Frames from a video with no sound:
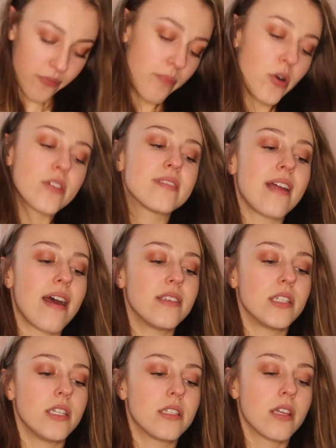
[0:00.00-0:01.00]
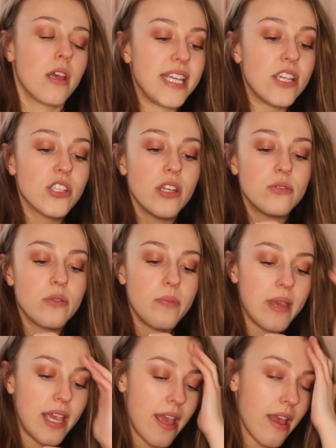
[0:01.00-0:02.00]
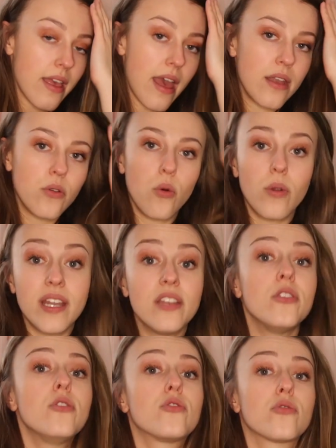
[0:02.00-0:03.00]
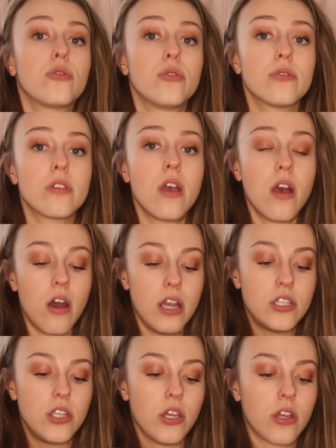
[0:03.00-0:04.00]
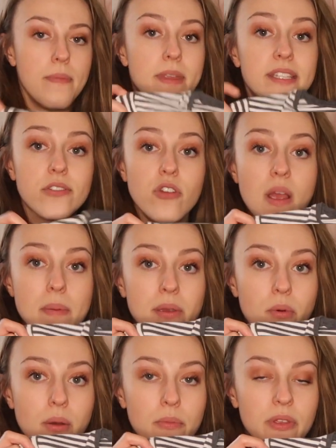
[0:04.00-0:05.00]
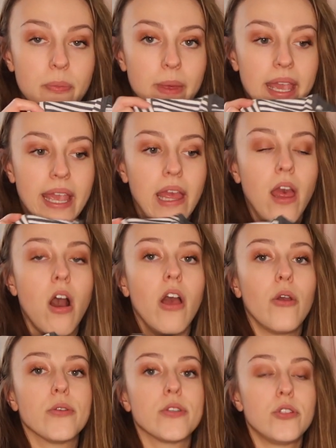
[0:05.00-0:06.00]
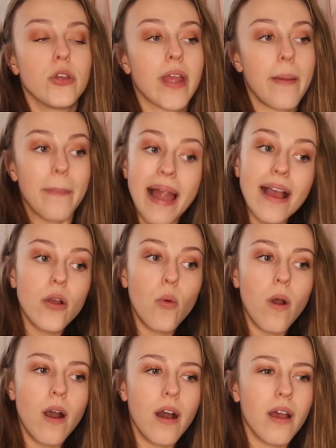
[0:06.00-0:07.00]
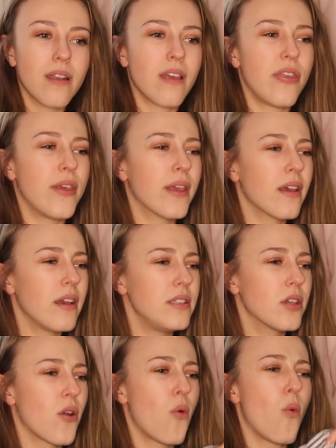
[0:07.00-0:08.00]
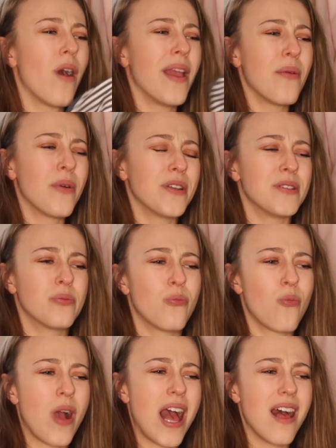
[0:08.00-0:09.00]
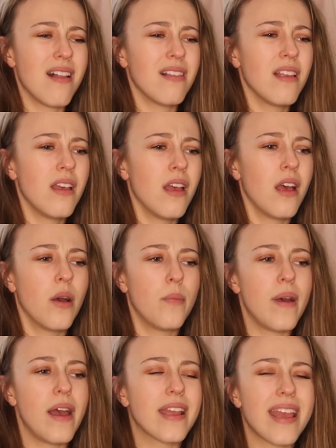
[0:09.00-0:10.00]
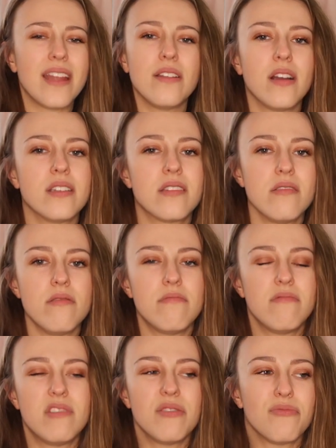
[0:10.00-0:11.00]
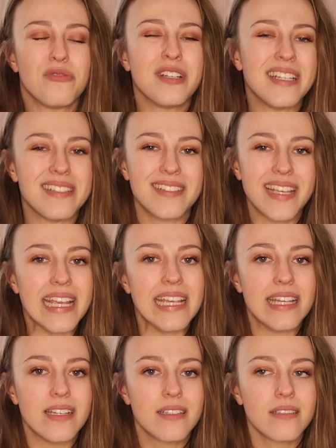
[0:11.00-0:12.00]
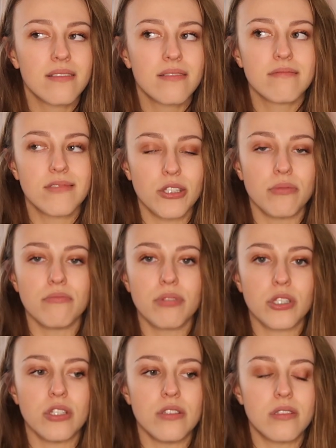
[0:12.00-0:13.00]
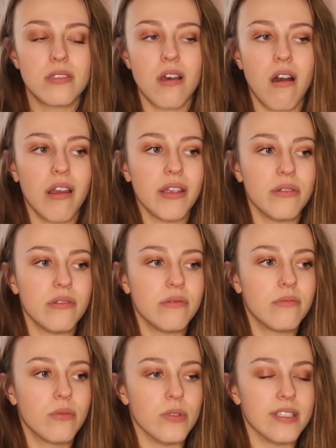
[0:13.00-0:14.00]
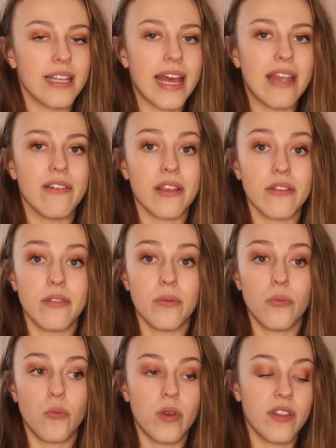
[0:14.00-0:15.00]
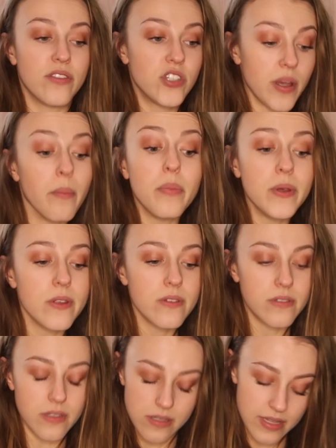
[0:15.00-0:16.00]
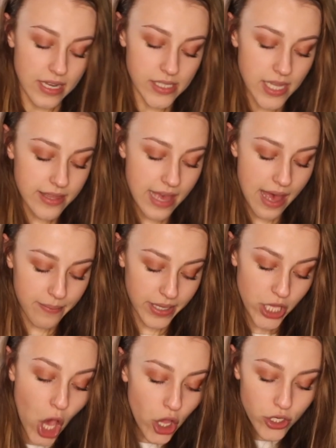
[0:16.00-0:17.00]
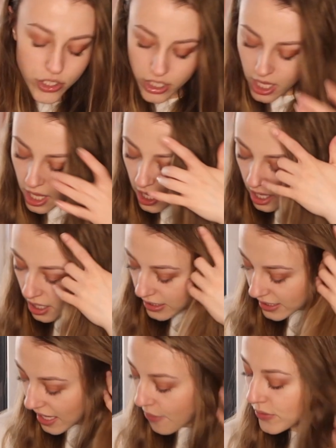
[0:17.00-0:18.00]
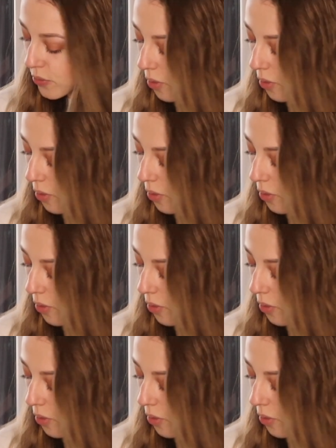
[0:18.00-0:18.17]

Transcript: of bog standard t-shirts with me, again all in neutrals. I took this stripy one with me. I also took a black one. I think I took a white one as well, but again I didn't really see them because I was layering them with jumpers and things like that on my coat. So that was